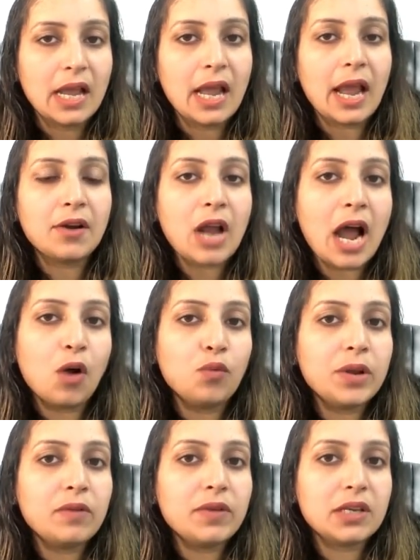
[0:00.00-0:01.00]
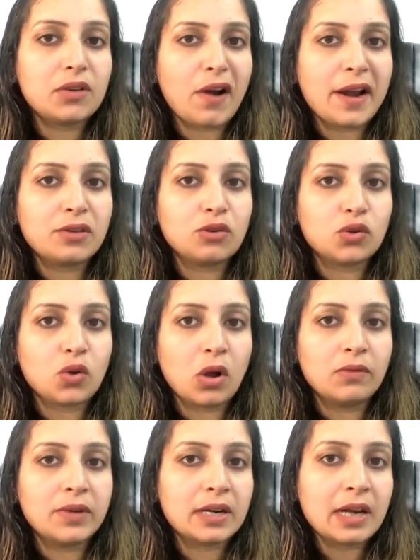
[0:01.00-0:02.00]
And how will we try to solve it?